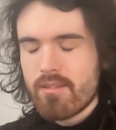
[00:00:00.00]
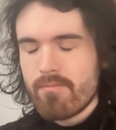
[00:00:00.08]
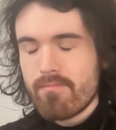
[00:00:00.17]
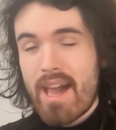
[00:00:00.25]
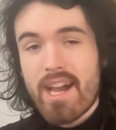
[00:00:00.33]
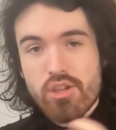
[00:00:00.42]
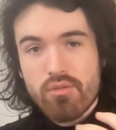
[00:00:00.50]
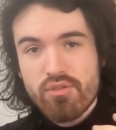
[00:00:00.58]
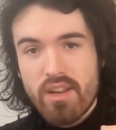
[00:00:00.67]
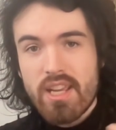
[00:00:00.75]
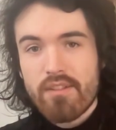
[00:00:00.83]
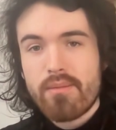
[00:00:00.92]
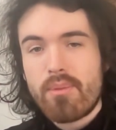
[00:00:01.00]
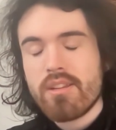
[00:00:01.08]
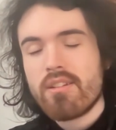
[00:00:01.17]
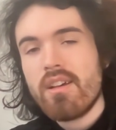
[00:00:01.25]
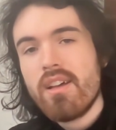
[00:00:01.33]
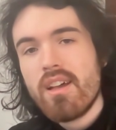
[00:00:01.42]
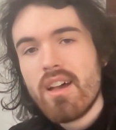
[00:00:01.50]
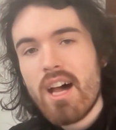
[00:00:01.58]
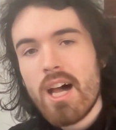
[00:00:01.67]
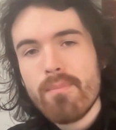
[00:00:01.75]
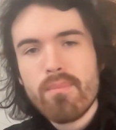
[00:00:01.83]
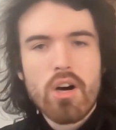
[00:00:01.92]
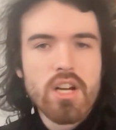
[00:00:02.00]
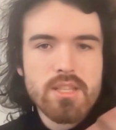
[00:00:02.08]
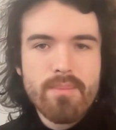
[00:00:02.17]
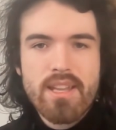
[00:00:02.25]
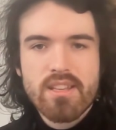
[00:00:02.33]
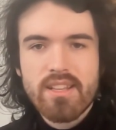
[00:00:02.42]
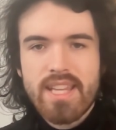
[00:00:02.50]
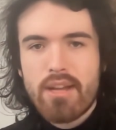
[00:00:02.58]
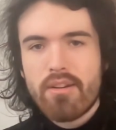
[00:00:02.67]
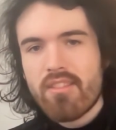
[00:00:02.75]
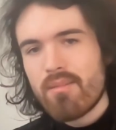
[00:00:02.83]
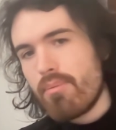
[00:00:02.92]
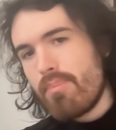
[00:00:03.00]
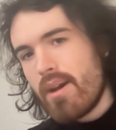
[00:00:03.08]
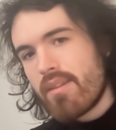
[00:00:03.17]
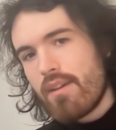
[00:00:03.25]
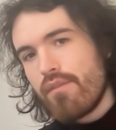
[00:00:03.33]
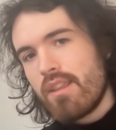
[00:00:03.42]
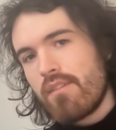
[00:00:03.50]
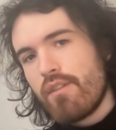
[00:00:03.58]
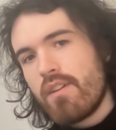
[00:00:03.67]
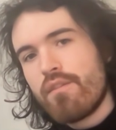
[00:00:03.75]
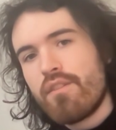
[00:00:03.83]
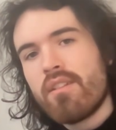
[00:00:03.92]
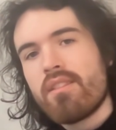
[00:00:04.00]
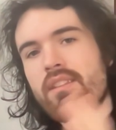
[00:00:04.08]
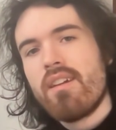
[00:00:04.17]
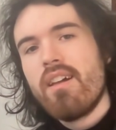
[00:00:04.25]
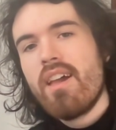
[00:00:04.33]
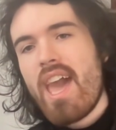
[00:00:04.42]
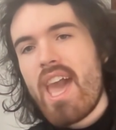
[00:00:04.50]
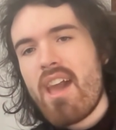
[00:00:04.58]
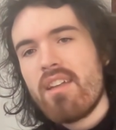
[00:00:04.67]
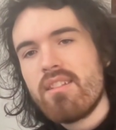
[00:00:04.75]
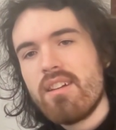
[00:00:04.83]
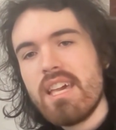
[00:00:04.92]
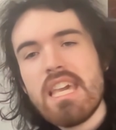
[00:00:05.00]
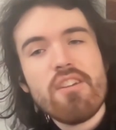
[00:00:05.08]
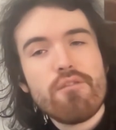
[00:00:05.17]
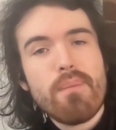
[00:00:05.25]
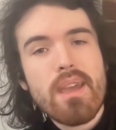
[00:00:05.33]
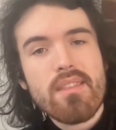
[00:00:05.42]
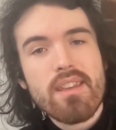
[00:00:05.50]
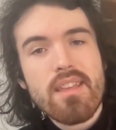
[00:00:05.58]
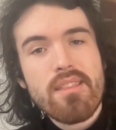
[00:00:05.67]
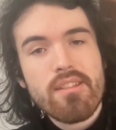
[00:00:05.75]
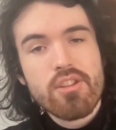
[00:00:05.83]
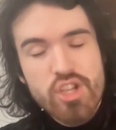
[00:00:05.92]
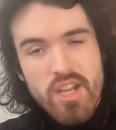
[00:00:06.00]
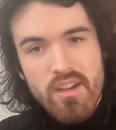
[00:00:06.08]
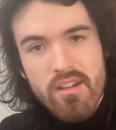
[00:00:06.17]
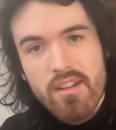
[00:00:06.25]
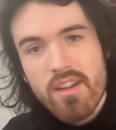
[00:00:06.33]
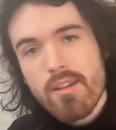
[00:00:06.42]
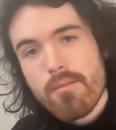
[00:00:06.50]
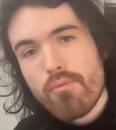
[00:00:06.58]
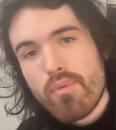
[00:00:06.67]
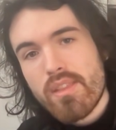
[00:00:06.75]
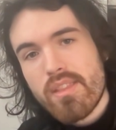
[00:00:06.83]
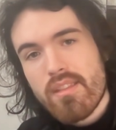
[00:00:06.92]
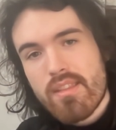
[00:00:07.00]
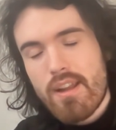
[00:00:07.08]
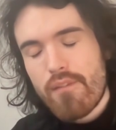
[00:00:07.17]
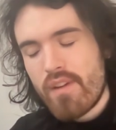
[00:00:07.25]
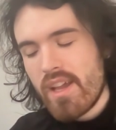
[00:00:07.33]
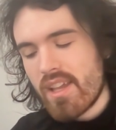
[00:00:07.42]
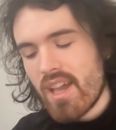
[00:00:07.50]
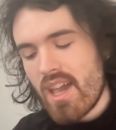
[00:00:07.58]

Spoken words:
actual training of the model, automatically downloads and prepares everything for inference, and even makes it easy to share with stuff like